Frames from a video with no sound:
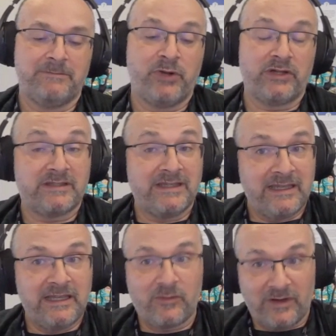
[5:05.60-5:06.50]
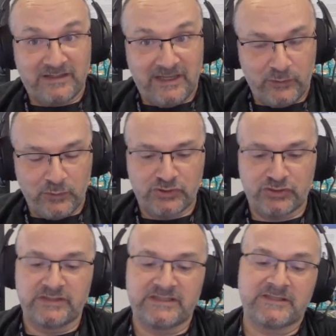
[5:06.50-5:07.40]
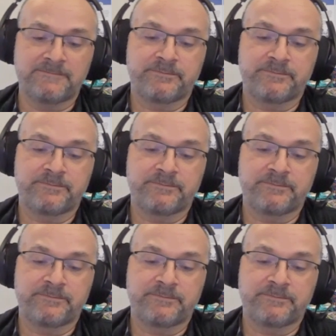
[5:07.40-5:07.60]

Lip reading: But here at Devolutions,